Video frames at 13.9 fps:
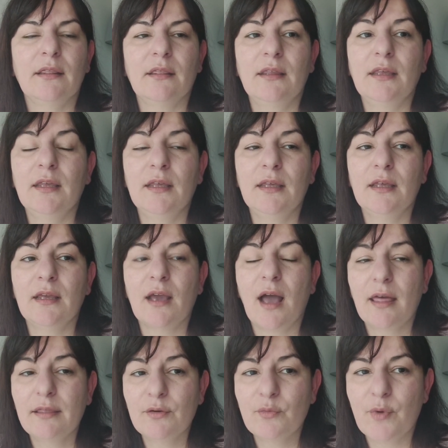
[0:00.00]
The
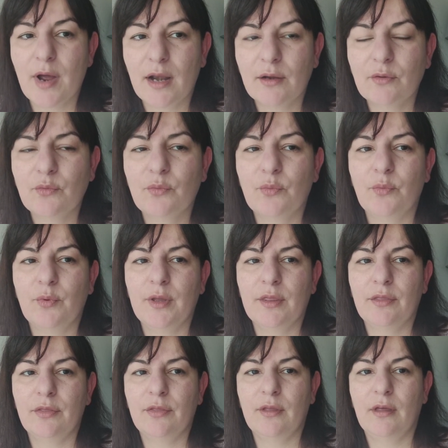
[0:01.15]
other one
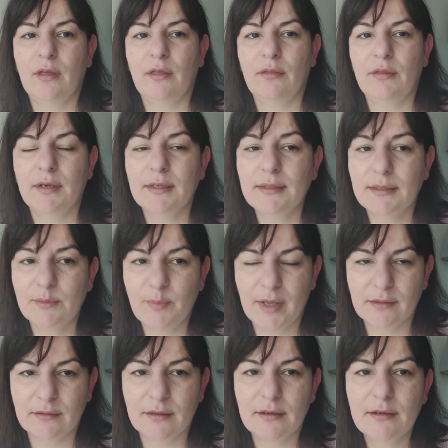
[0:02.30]
with the knitted
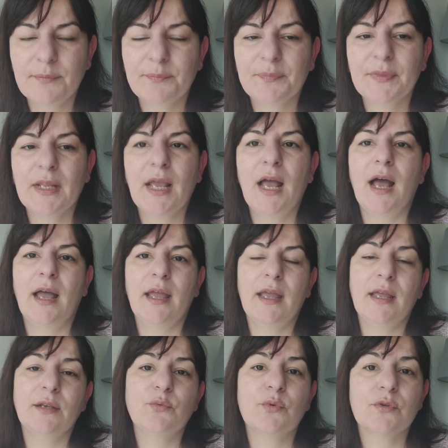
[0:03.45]
pattern,
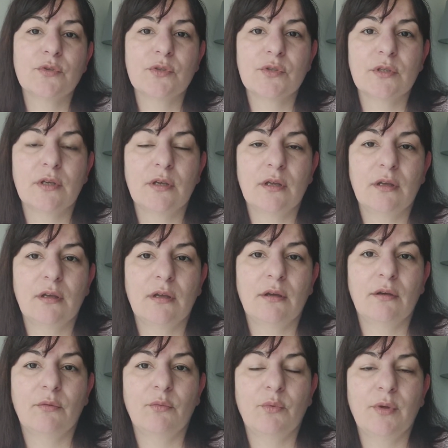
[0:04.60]
it was
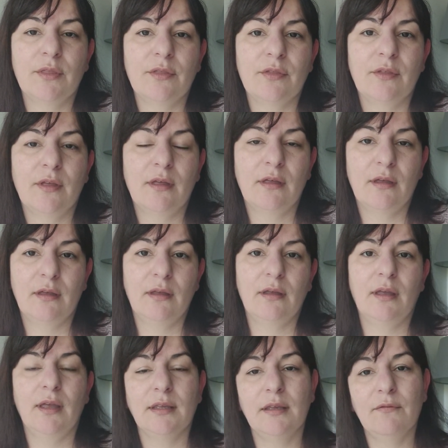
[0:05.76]
with
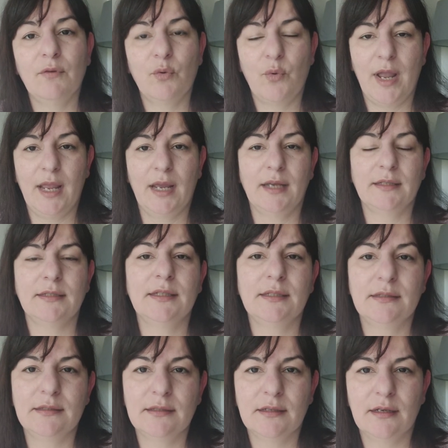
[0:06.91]
a giveaway I
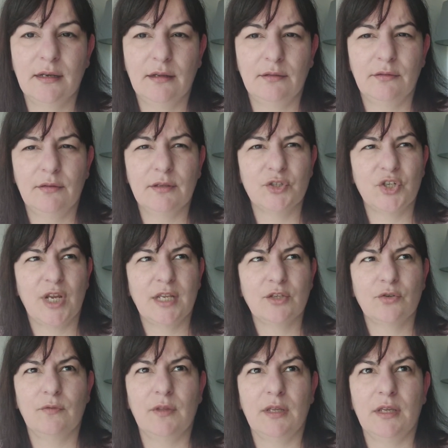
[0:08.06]
did the change
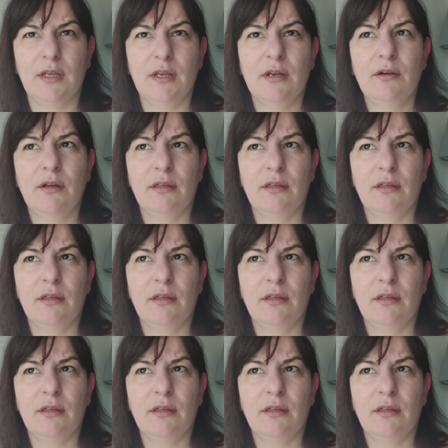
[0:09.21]
of the year.